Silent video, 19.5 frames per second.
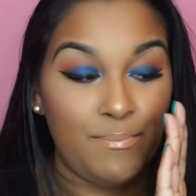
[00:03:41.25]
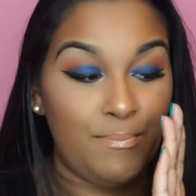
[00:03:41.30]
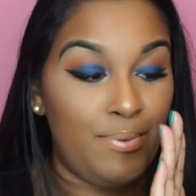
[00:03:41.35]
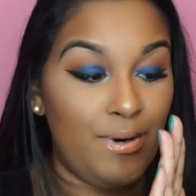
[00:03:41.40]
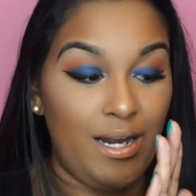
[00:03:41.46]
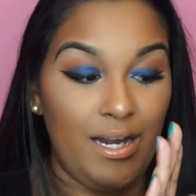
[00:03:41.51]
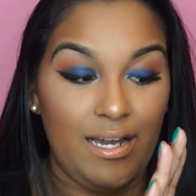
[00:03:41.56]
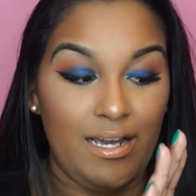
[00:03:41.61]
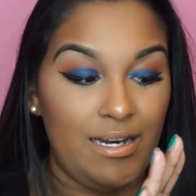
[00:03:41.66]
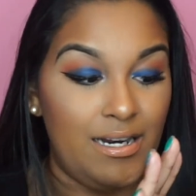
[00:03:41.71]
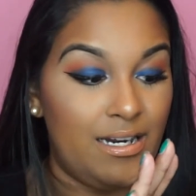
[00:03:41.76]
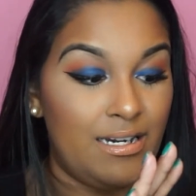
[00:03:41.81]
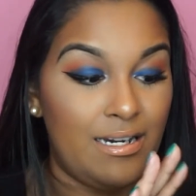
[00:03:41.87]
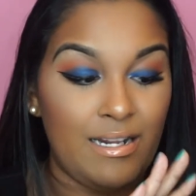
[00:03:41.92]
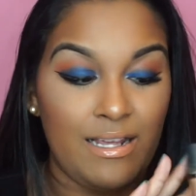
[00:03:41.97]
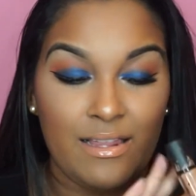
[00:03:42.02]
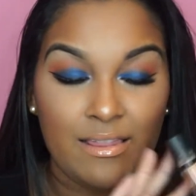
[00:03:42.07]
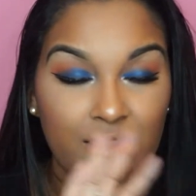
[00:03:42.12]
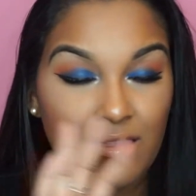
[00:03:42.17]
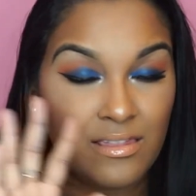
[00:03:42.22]
But
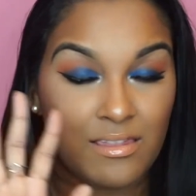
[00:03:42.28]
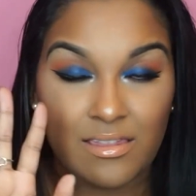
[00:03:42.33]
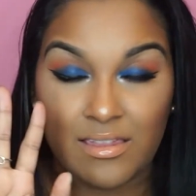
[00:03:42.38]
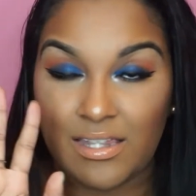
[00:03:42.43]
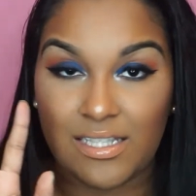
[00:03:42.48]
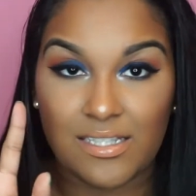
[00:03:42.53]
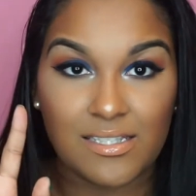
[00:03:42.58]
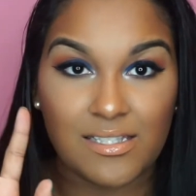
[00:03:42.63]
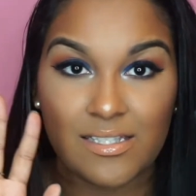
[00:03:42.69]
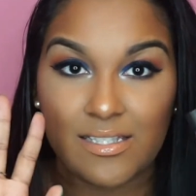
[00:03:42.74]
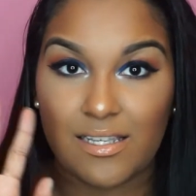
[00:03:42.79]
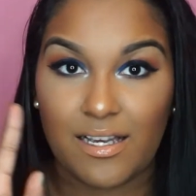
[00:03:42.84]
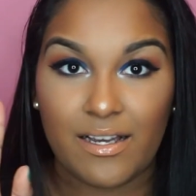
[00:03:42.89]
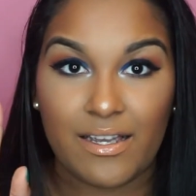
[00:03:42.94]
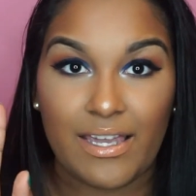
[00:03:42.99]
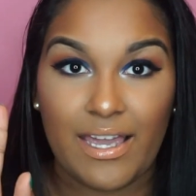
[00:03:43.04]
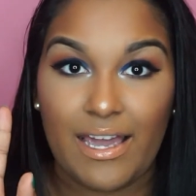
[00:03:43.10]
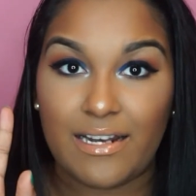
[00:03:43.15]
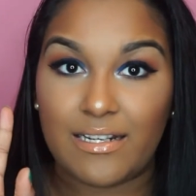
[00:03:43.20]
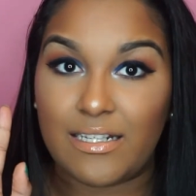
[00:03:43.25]
this
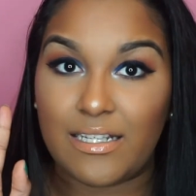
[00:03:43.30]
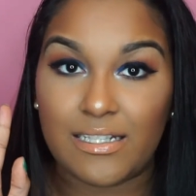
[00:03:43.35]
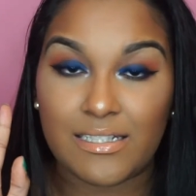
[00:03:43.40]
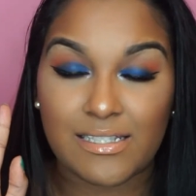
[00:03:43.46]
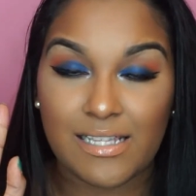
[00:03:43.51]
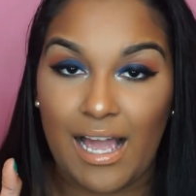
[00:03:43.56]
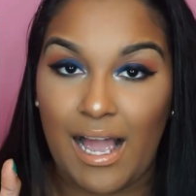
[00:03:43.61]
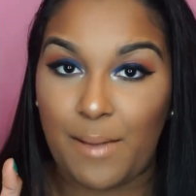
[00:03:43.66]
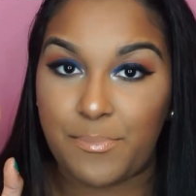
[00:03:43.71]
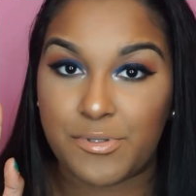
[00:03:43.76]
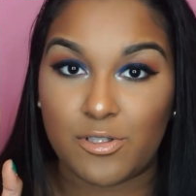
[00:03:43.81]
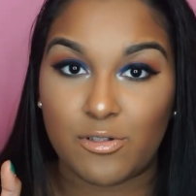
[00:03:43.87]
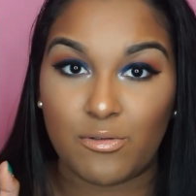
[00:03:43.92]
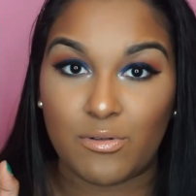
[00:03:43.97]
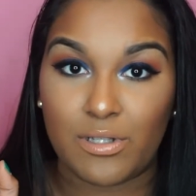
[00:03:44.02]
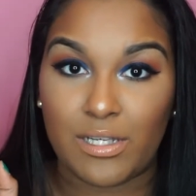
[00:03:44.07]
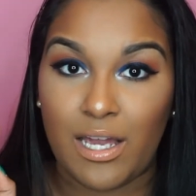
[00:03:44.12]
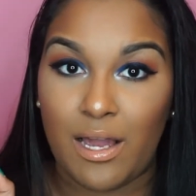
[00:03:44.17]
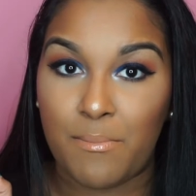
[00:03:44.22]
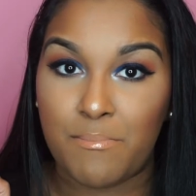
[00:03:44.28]
again is
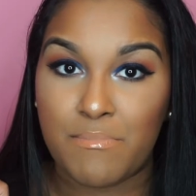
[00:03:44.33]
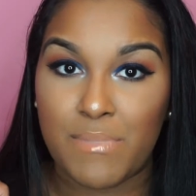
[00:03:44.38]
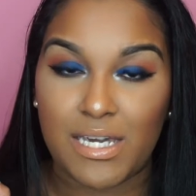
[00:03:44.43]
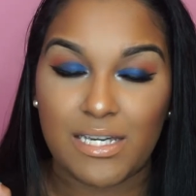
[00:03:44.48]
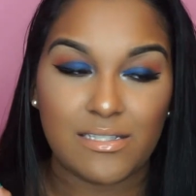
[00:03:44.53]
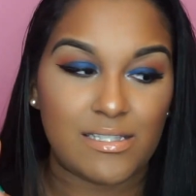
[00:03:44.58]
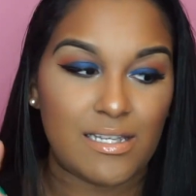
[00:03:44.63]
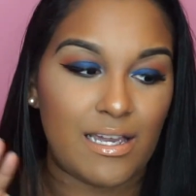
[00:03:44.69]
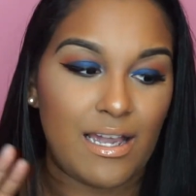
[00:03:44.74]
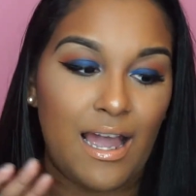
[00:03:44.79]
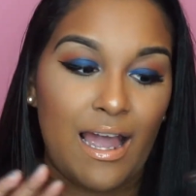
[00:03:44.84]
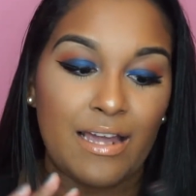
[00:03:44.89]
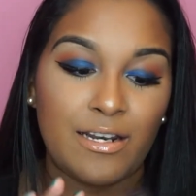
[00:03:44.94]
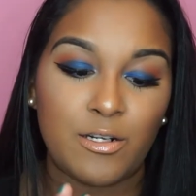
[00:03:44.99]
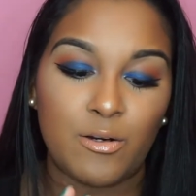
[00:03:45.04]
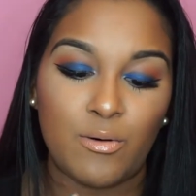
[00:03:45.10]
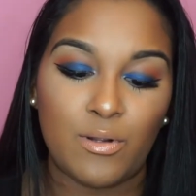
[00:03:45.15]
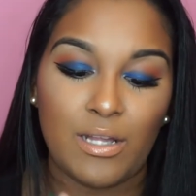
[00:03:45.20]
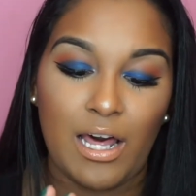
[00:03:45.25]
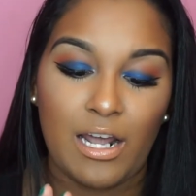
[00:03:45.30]
absolutely amazing. I
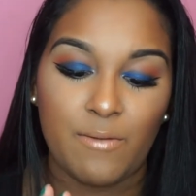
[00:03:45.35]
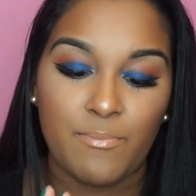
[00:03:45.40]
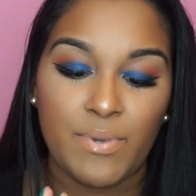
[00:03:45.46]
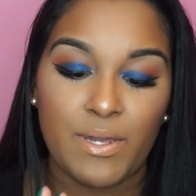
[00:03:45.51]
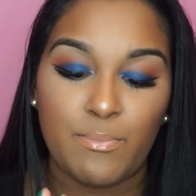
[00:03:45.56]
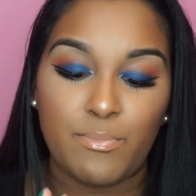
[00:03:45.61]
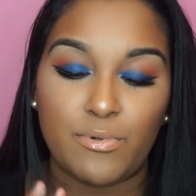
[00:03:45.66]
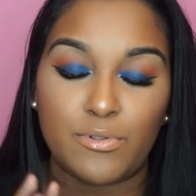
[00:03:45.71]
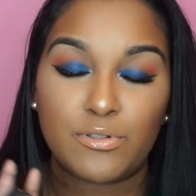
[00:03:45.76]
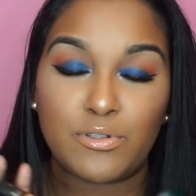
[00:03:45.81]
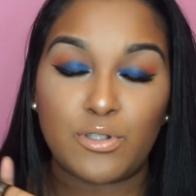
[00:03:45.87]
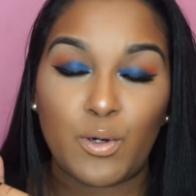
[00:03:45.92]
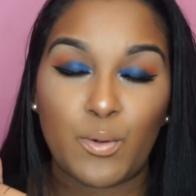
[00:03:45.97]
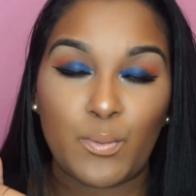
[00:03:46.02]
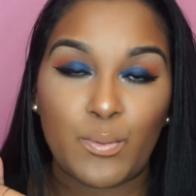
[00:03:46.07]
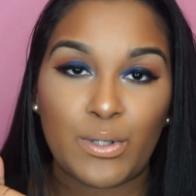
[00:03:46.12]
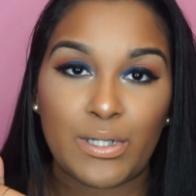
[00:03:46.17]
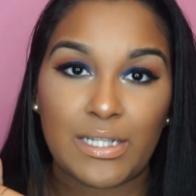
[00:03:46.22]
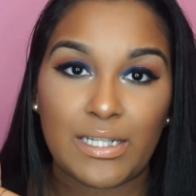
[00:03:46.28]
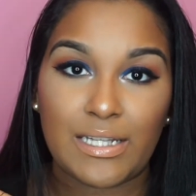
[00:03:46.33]
know a lot of people
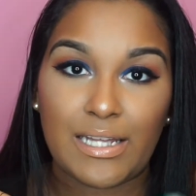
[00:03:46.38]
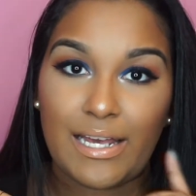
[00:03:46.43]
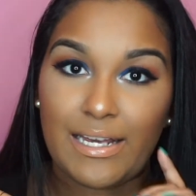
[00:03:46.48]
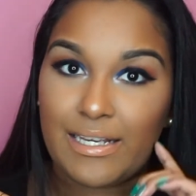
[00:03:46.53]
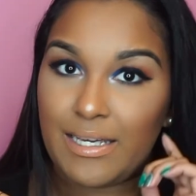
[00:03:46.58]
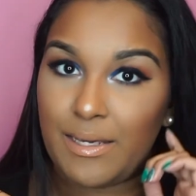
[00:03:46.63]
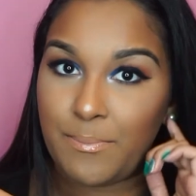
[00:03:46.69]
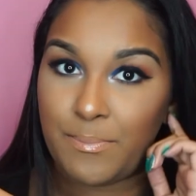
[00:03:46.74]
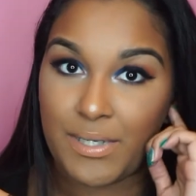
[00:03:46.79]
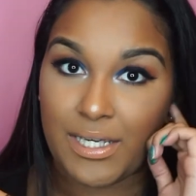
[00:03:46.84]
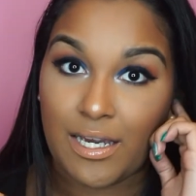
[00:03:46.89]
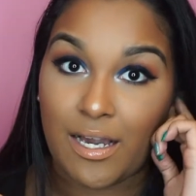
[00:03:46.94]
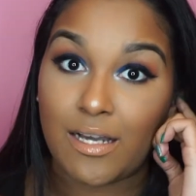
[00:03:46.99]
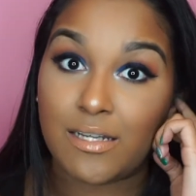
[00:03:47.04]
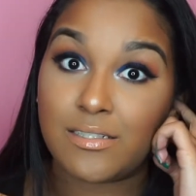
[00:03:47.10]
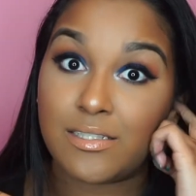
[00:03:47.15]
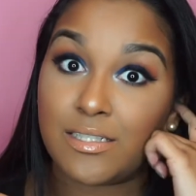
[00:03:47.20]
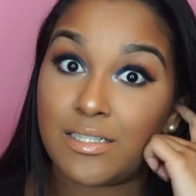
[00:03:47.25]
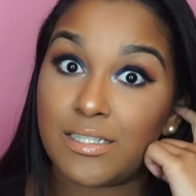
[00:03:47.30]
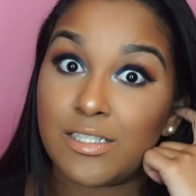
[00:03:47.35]
don't really like it
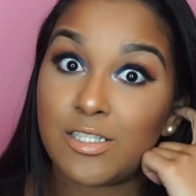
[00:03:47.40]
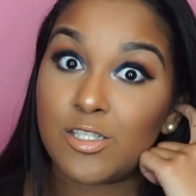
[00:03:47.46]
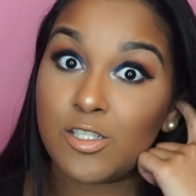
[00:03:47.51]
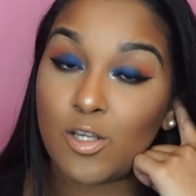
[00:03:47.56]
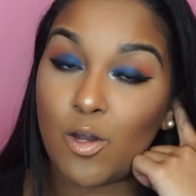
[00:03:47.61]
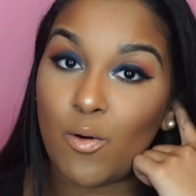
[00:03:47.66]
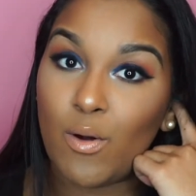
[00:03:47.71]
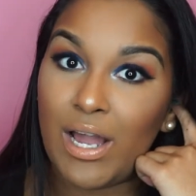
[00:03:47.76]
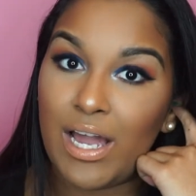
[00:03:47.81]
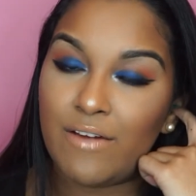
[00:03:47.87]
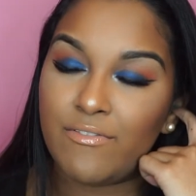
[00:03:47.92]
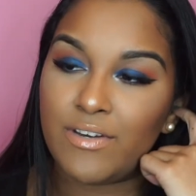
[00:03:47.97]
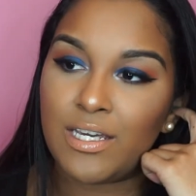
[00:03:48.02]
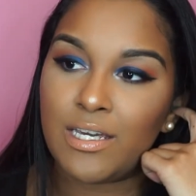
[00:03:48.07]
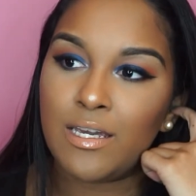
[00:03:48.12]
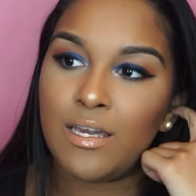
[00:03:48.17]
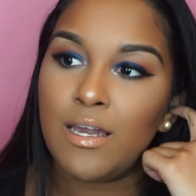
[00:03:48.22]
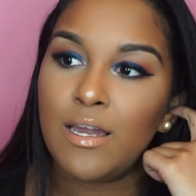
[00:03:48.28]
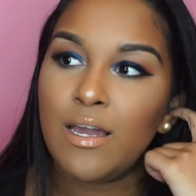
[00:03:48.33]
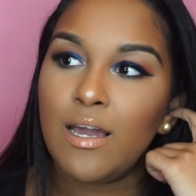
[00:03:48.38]
because it is so
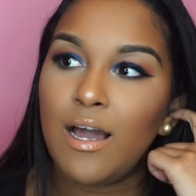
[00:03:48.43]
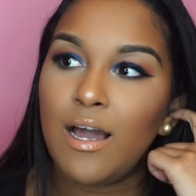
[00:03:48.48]
heavy.